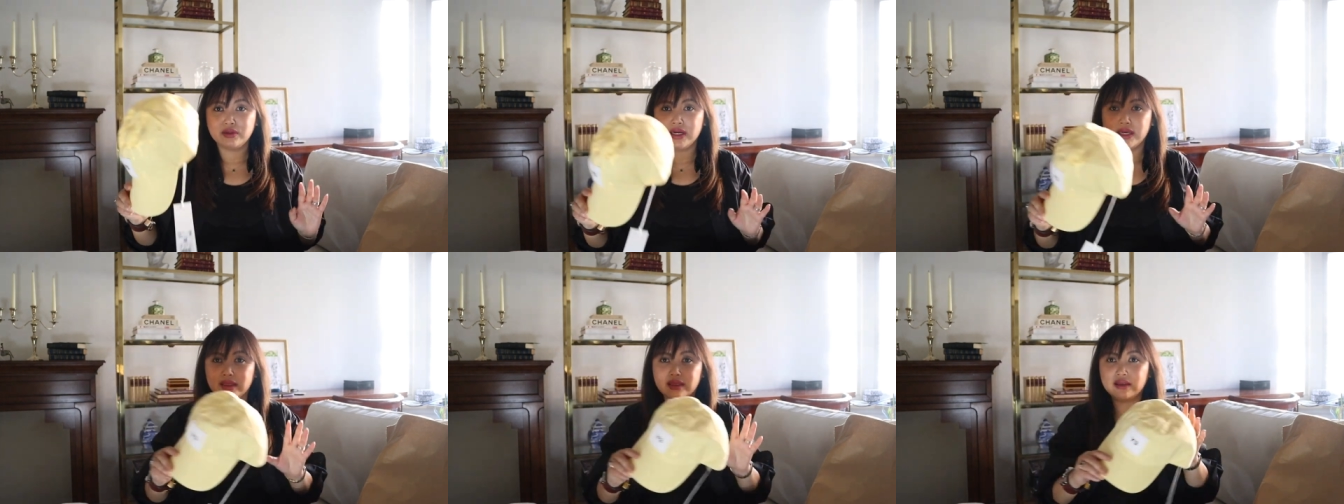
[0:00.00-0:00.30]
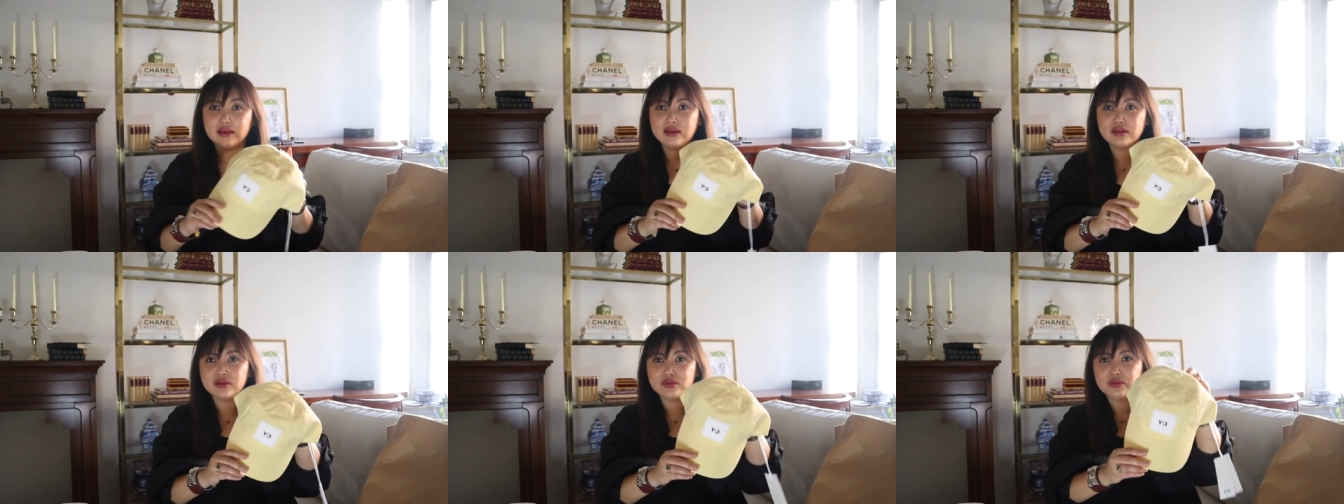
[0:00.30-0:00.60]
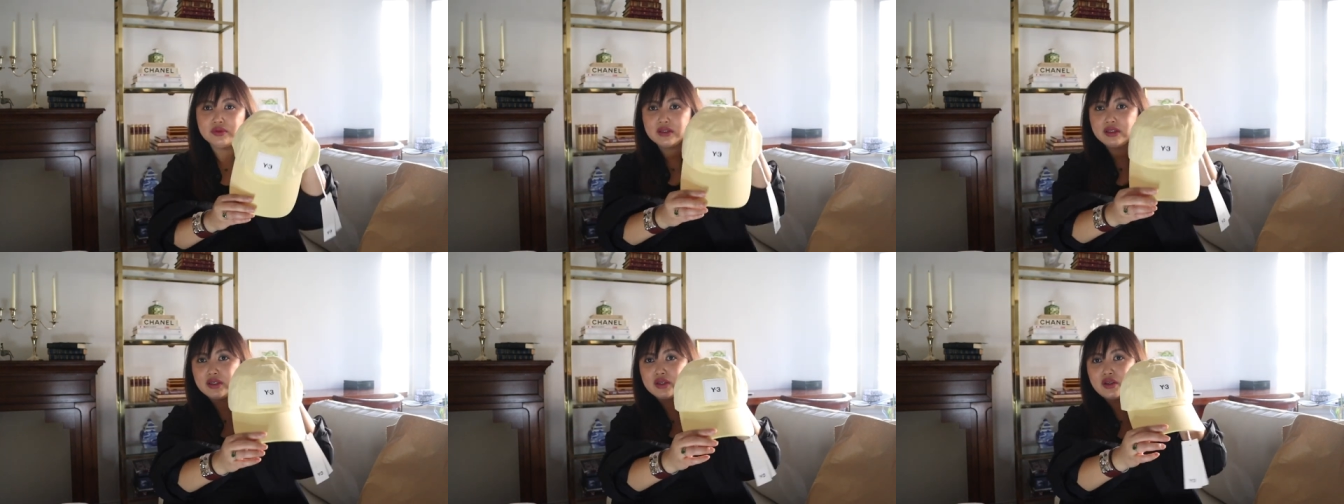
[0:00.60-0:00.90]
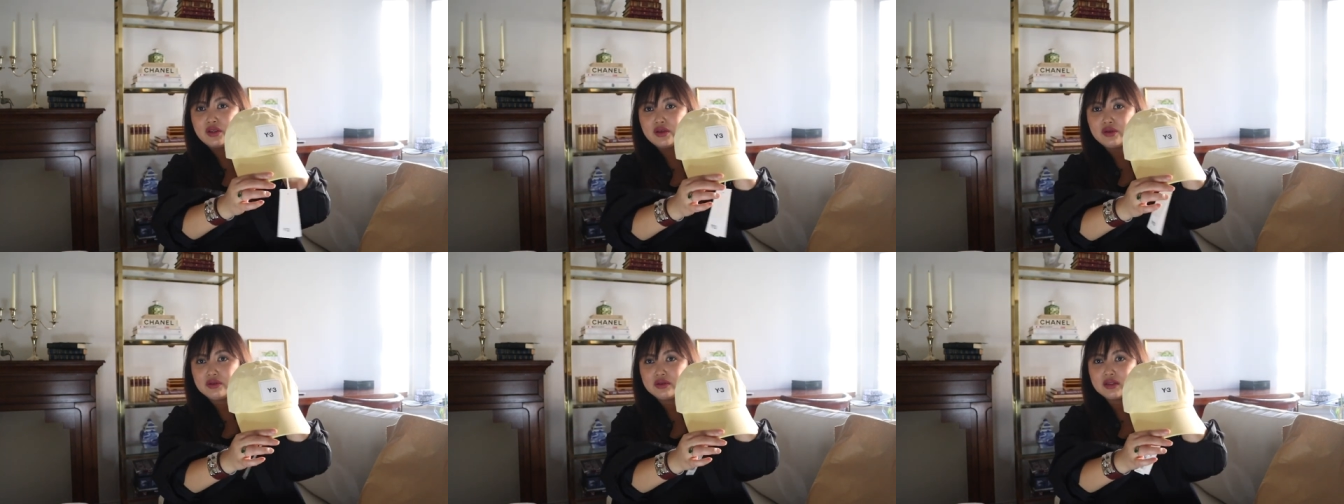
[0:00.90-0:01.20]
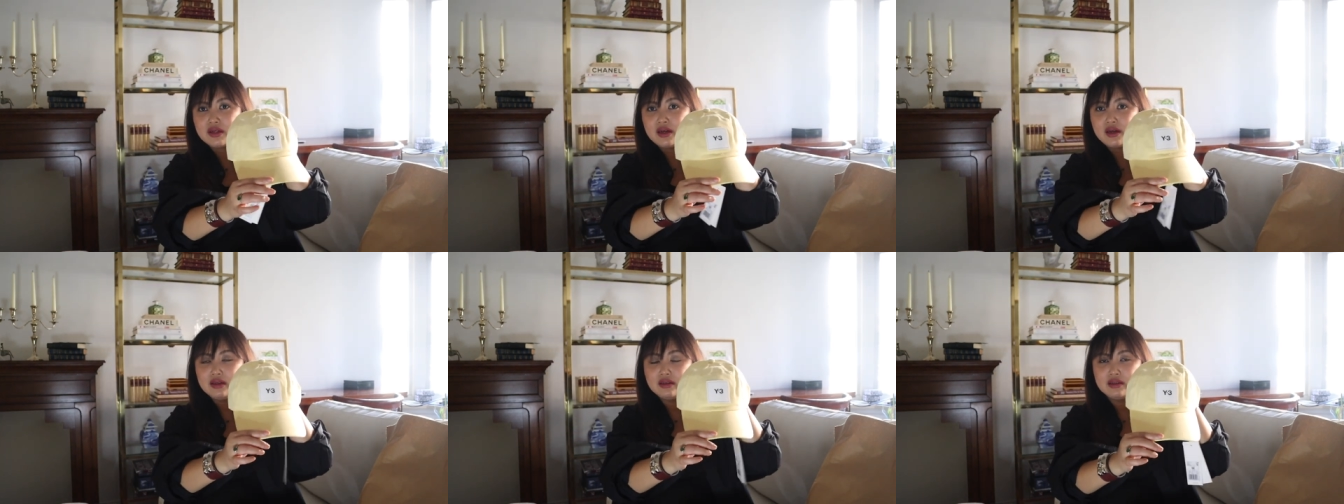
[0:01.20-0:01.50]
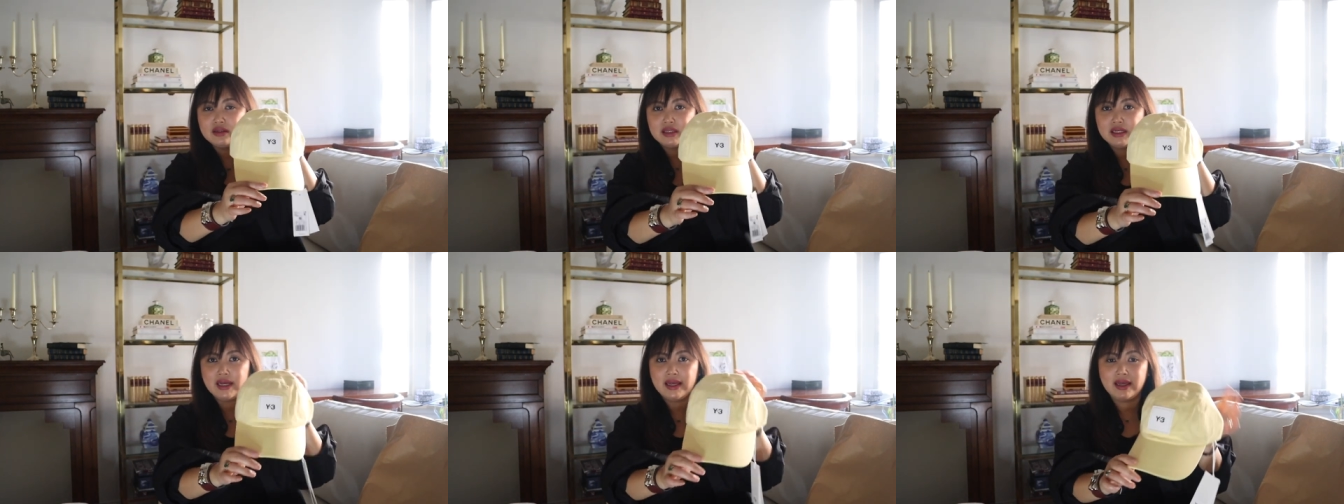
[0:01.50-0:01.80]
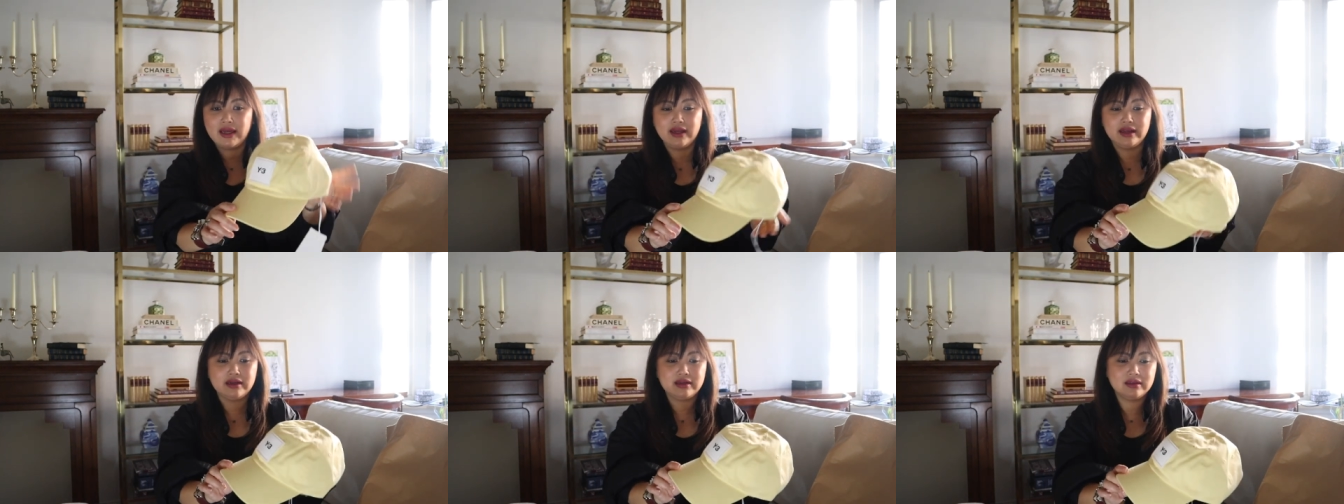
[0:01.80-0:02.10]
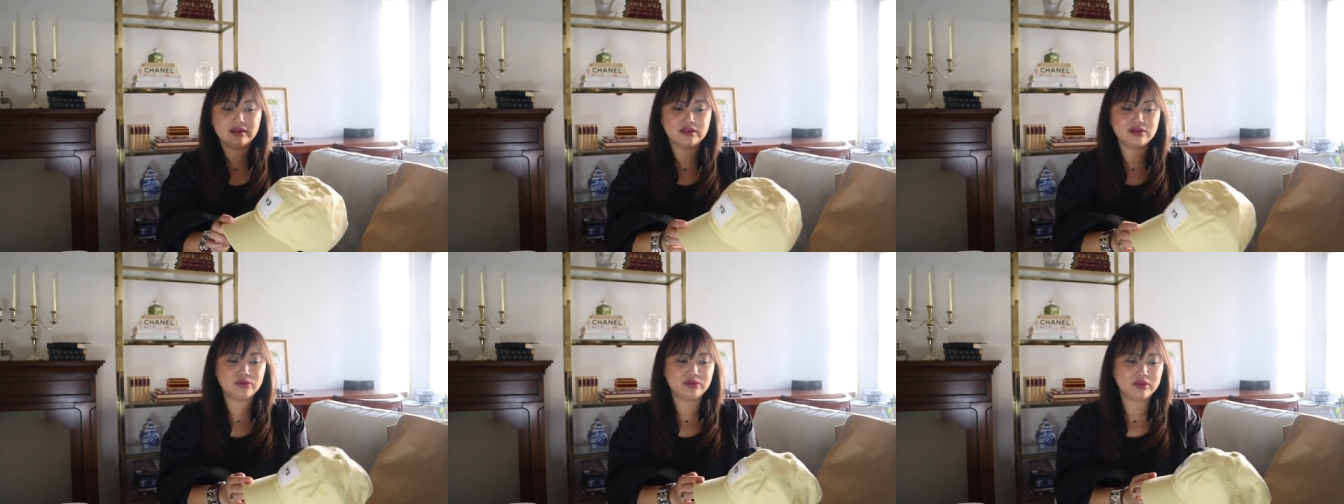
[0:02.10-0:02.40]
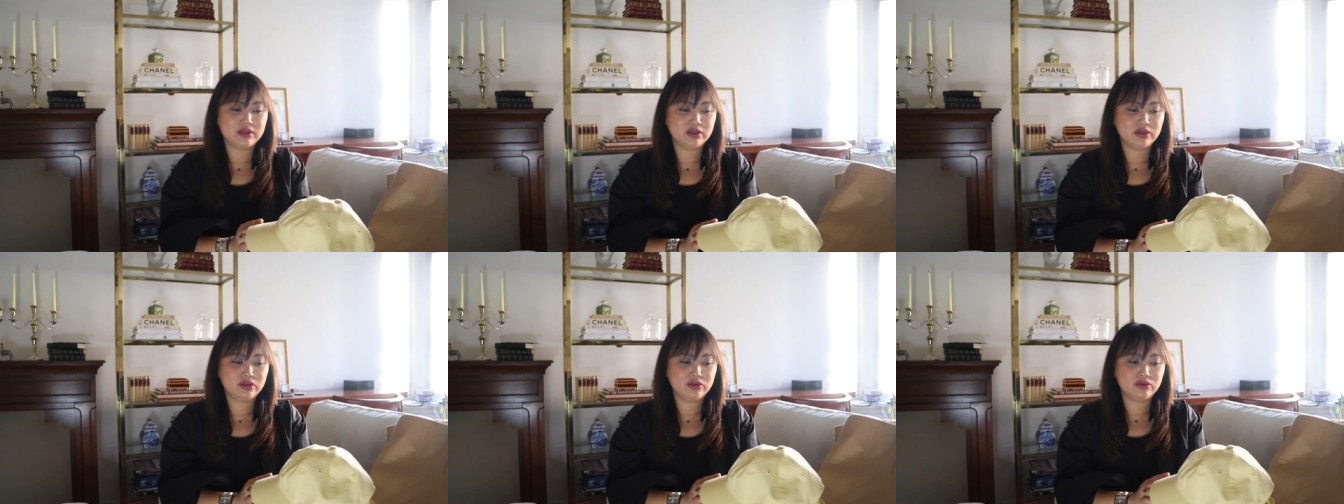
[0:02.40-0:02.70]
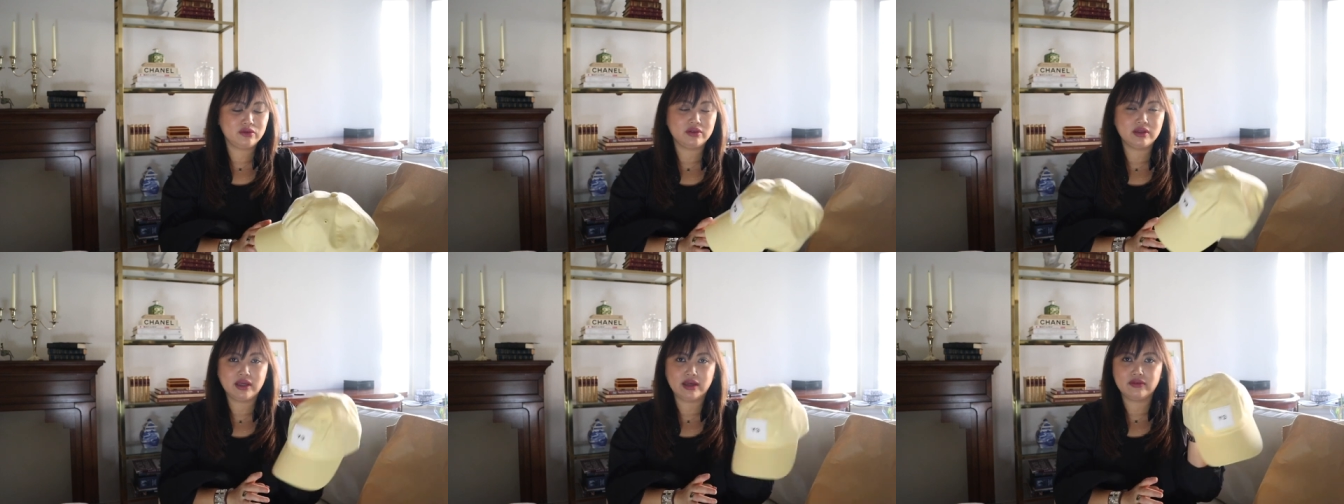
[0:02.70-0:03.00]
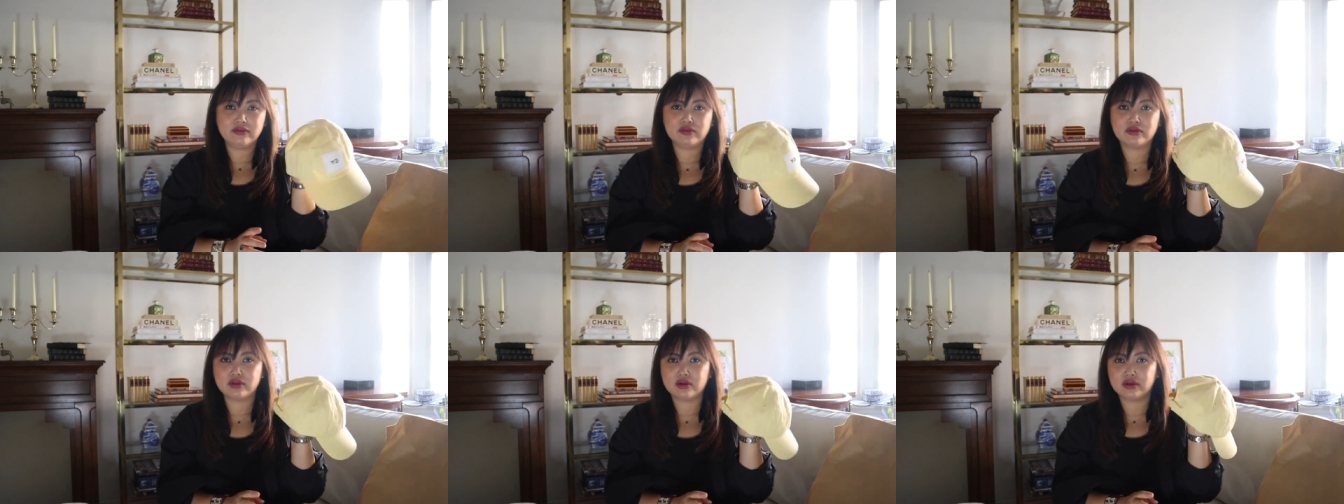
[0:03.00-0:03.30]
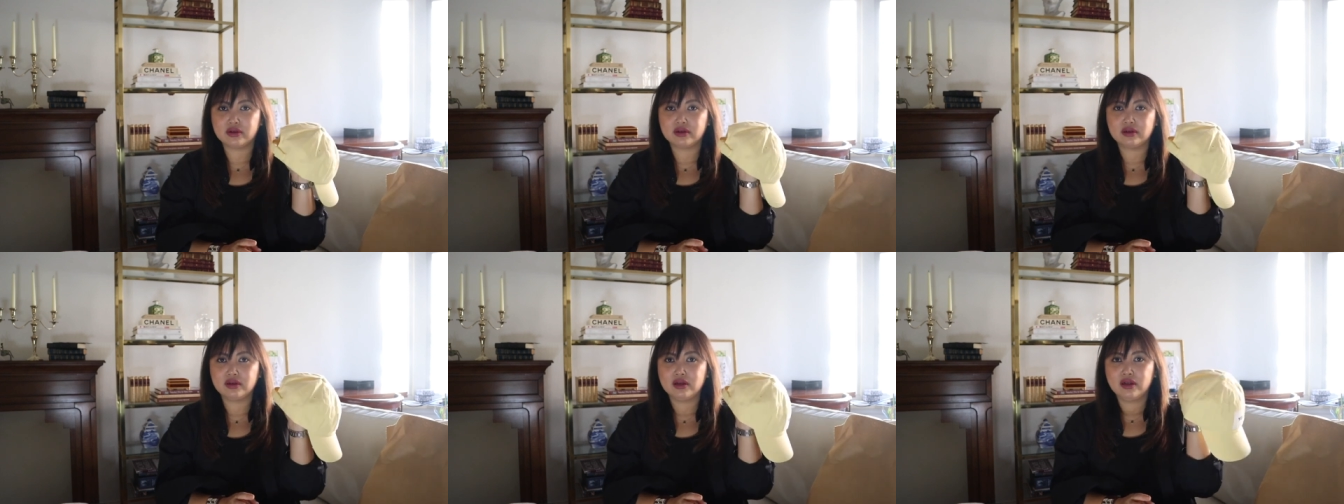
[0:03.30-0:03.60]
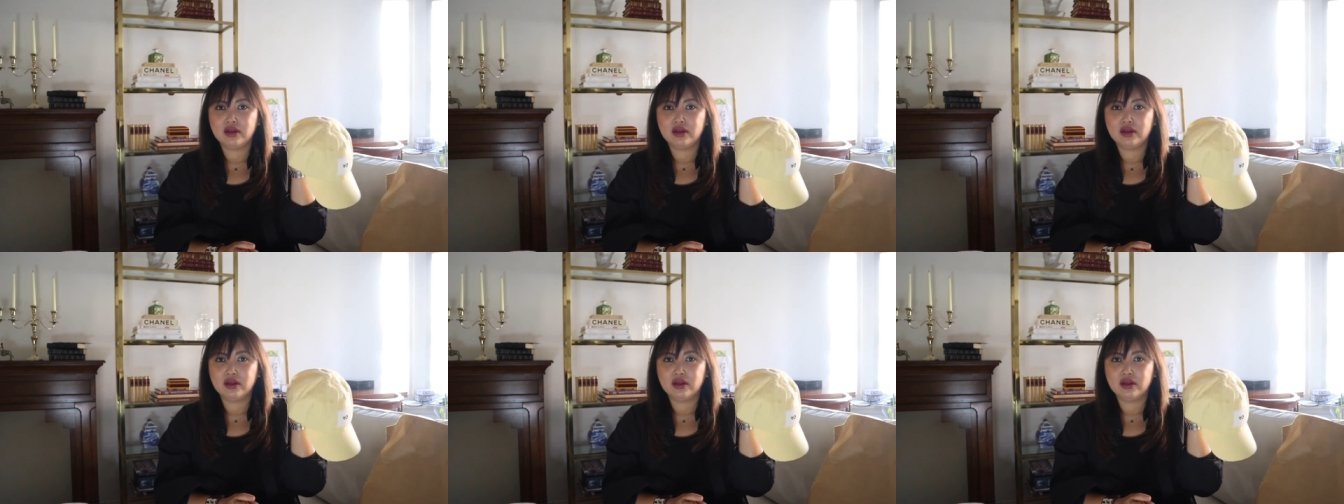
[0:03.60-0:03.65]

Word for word: I think it's really cute color and it's really cute like for